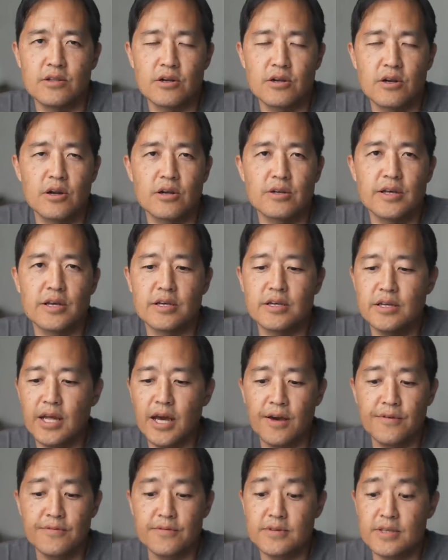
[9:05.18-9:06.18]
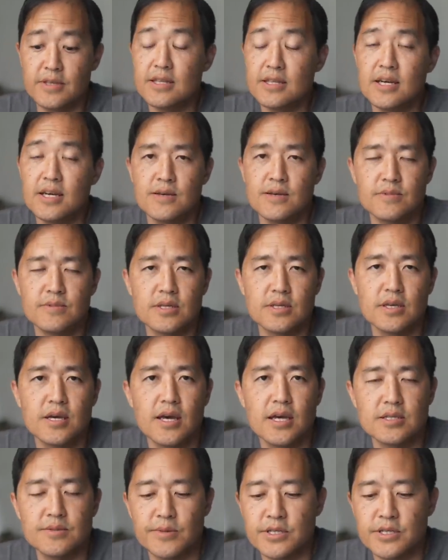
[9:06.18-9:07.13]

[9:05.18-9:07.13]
car that could have 10 times as